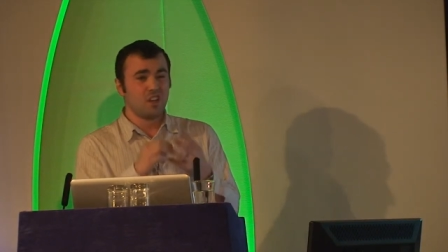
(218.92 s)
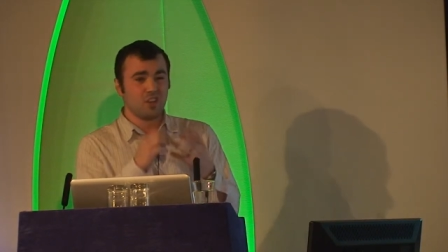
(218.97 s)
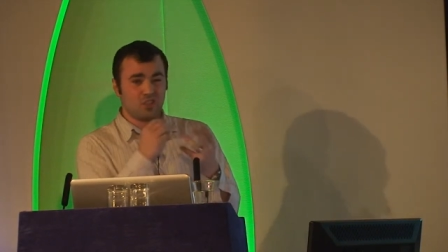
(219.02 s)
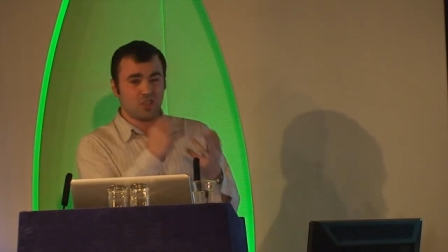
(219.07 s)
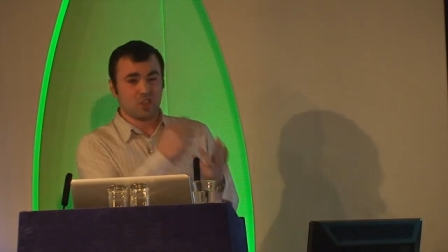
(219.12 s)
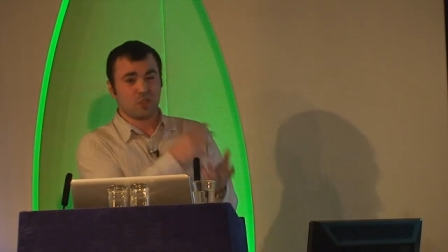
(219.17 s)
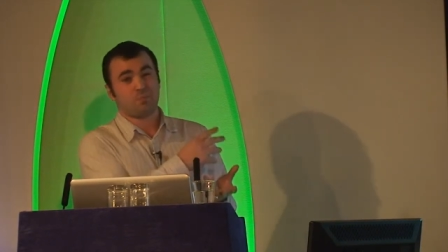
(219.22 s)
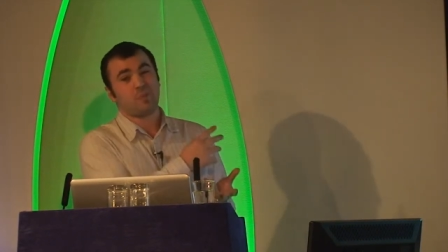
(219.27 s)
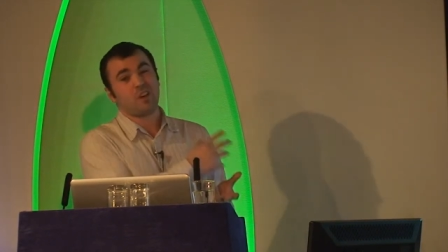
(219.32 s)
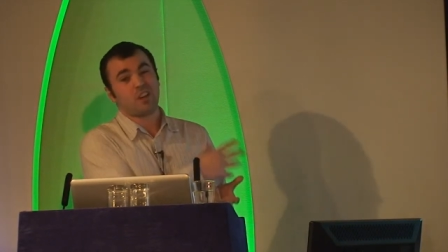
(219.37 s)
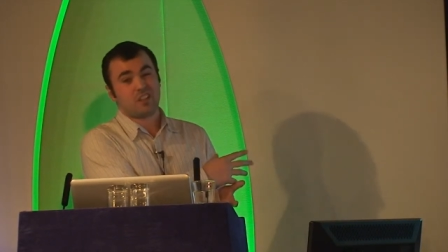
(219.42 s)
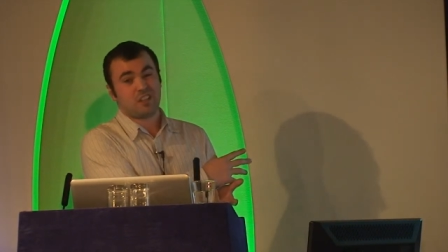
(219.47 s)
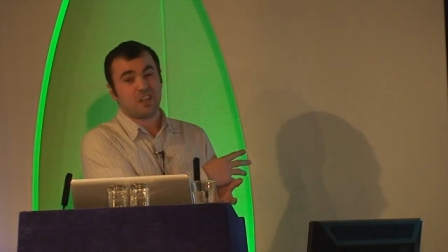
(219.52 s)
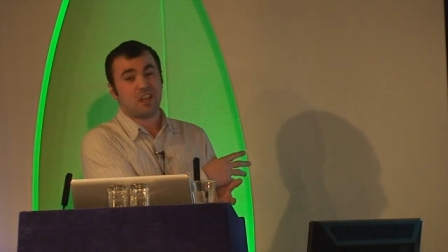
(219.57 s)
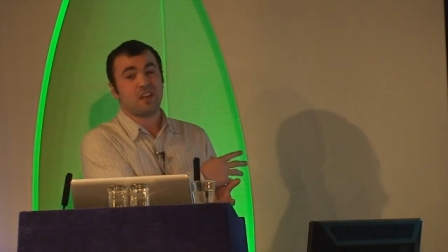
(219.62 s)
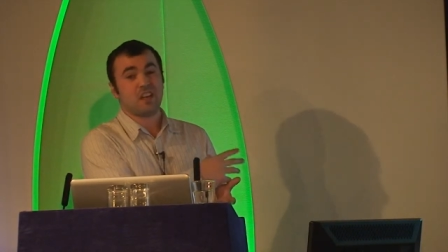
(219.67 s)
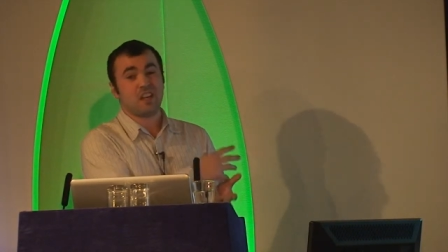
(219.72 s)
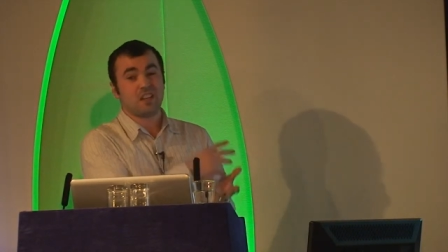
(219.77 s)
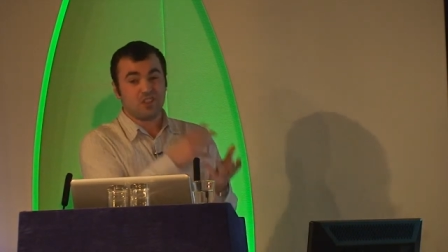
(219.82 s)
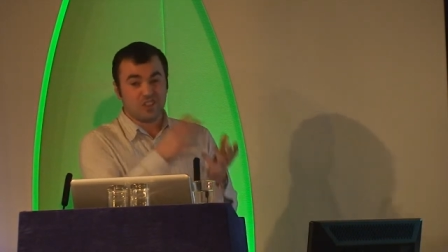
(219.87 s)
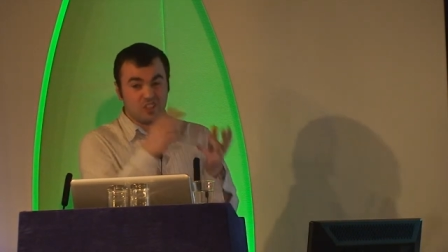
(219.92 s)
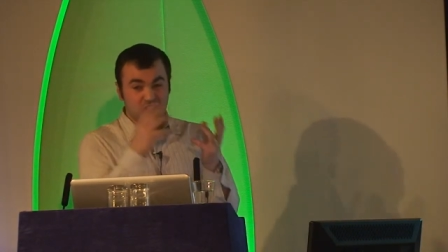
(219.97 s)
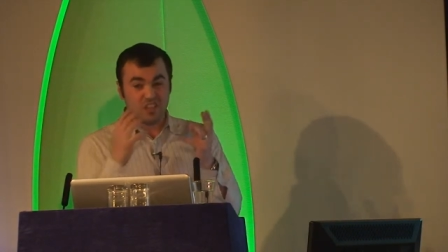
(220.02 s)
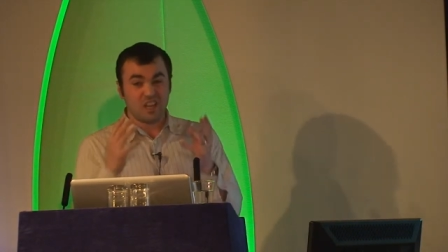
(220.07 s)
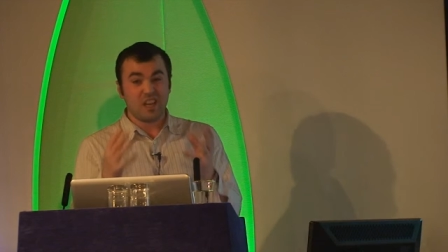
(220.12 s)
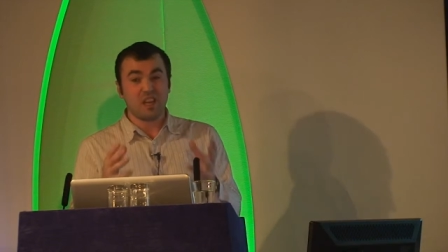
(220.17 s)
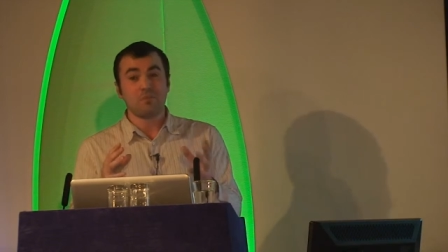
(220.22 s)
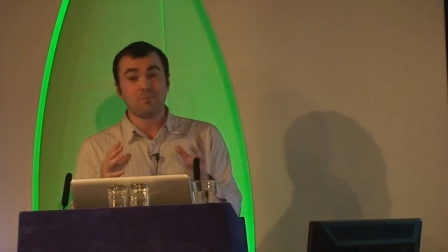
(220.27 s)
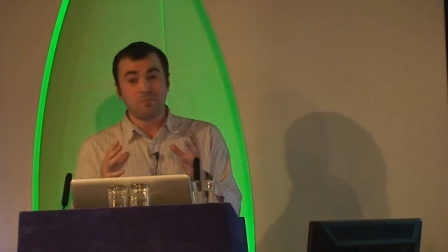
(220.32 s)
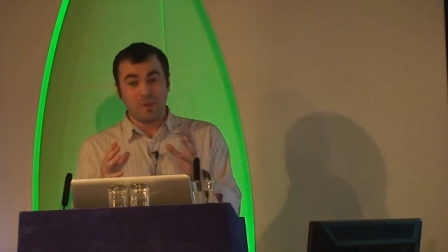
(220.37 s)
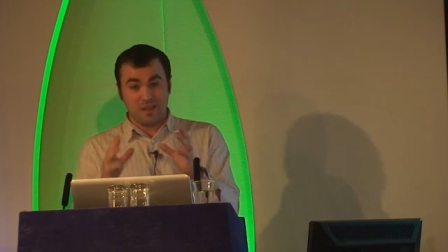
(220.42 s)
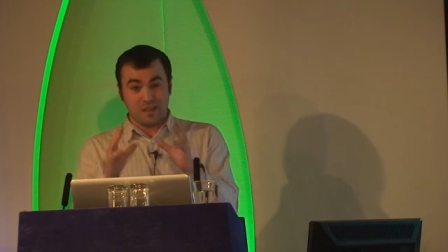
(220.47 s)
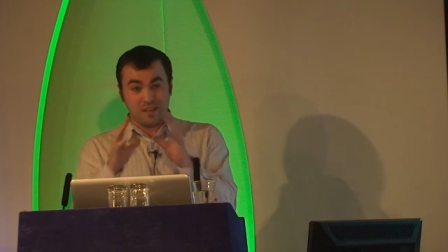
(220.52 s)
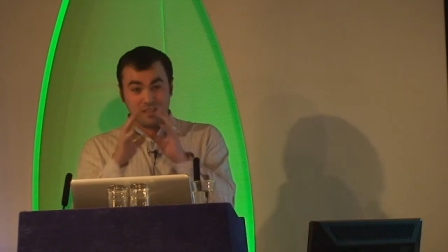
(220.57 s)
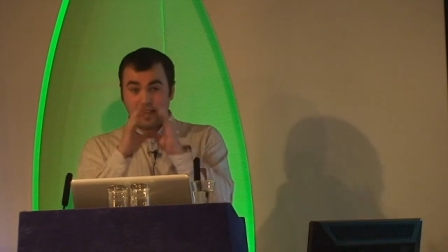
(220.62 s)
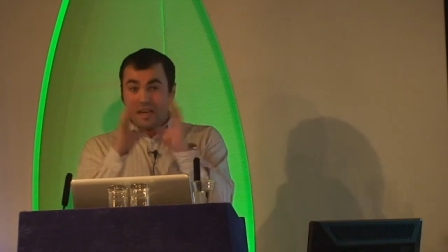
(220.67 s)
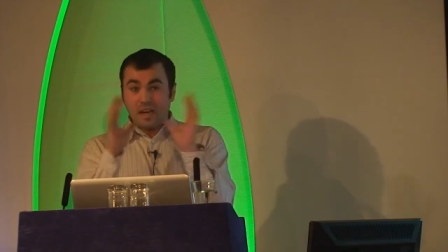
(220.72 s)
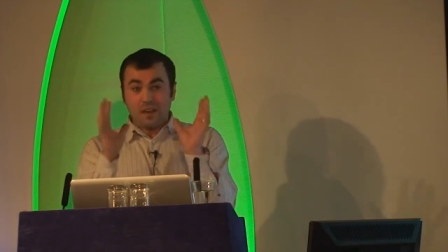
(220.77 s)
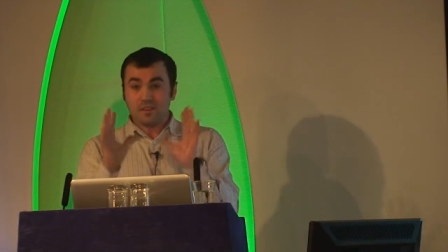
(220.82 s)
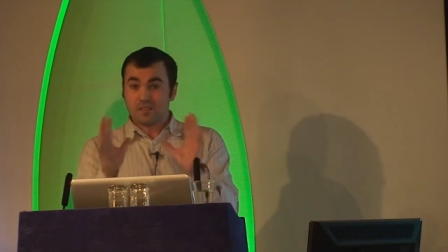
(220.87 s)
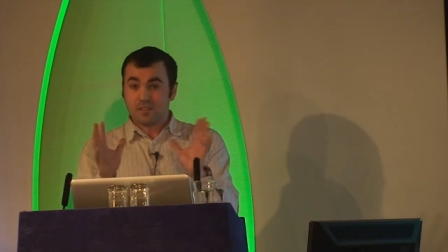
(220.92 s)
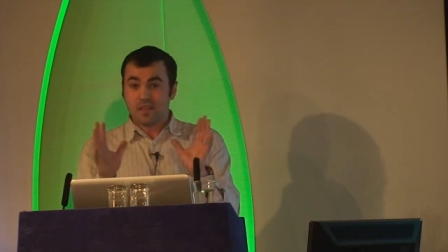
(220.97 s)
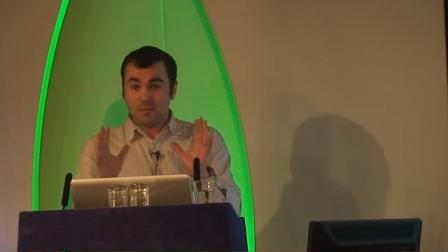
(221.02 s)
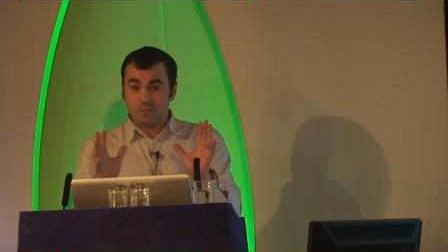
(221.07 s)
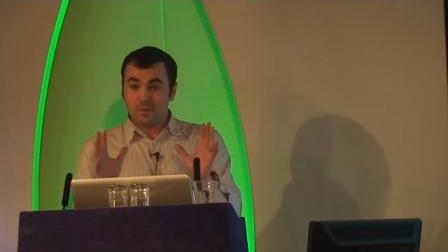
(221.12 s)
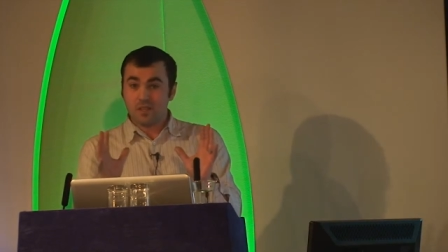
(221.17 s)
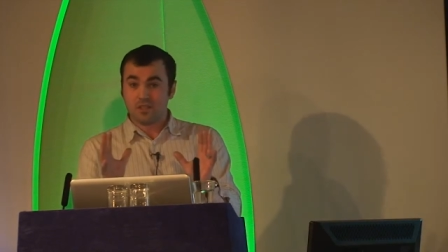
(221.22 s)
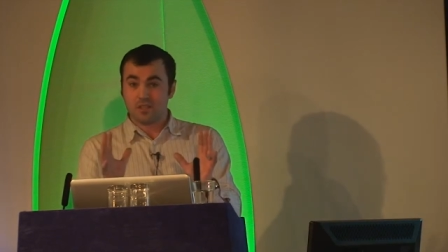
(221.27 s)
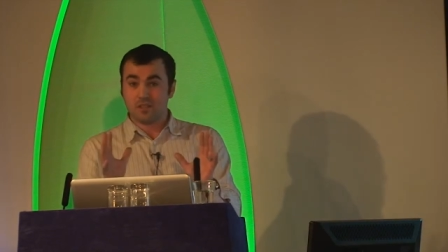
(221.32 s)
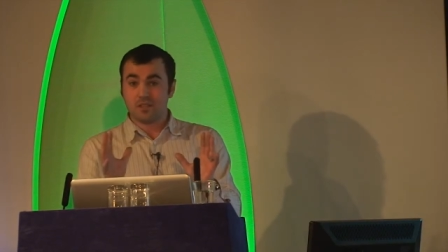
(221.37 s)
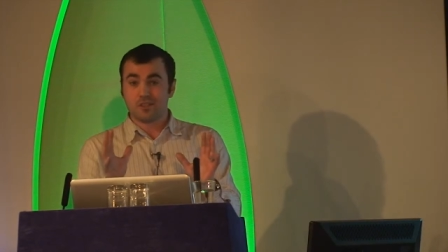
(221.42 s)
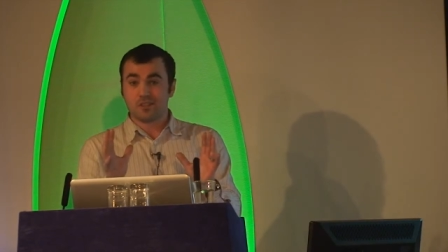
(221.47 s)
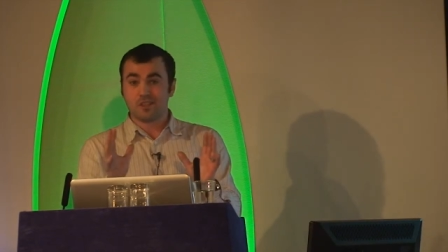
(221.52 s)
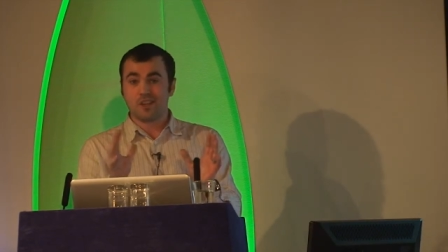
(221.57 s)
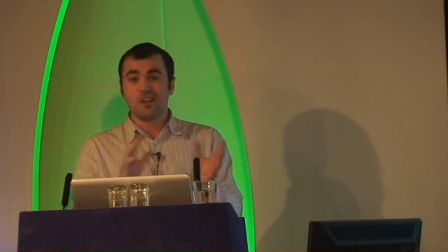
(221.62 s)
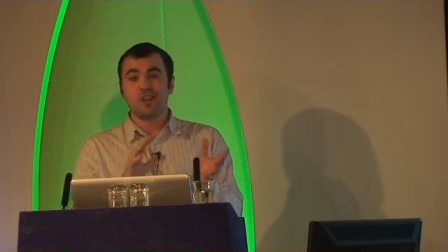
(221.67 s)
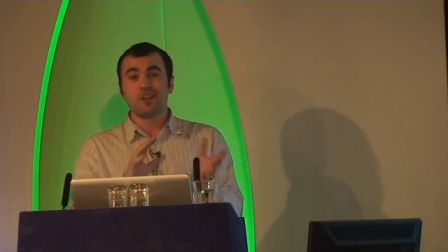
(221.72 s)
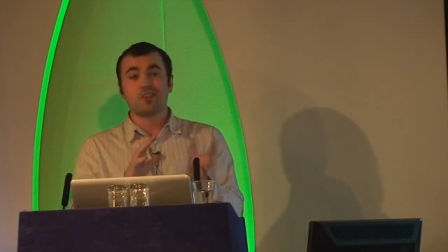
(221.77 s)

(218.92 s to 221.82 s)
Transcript: just by sending exactly the same message,